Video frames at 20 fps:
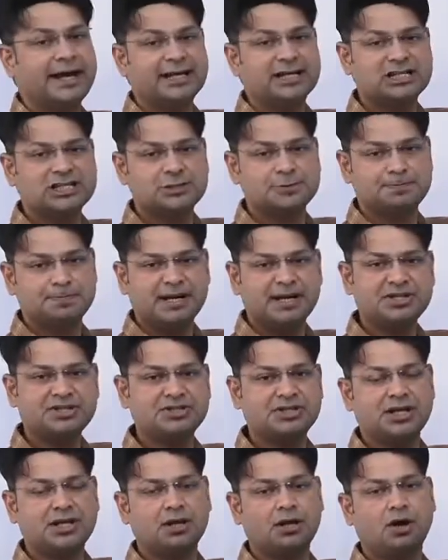
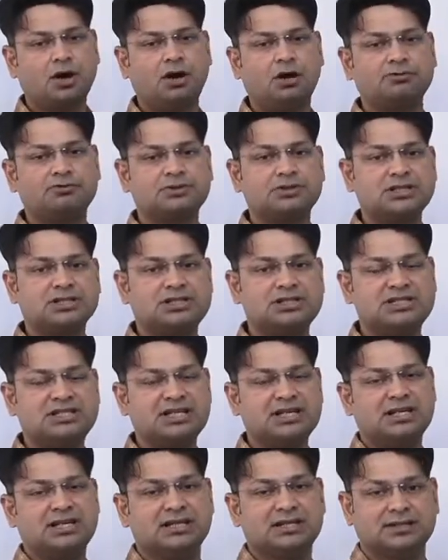expression of this
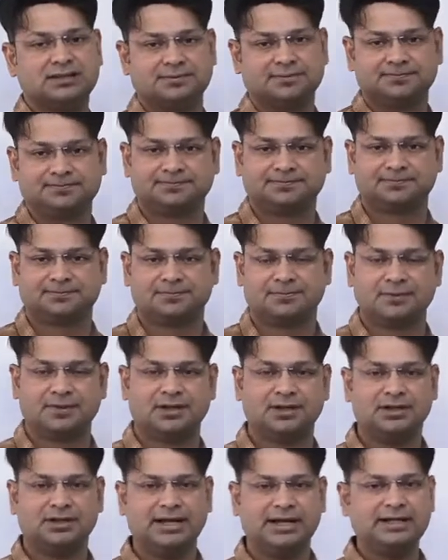gene,
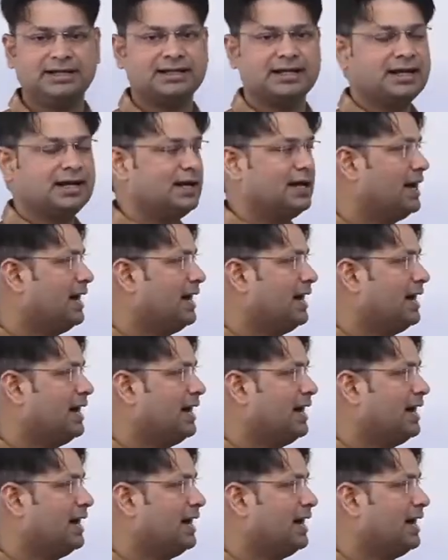right?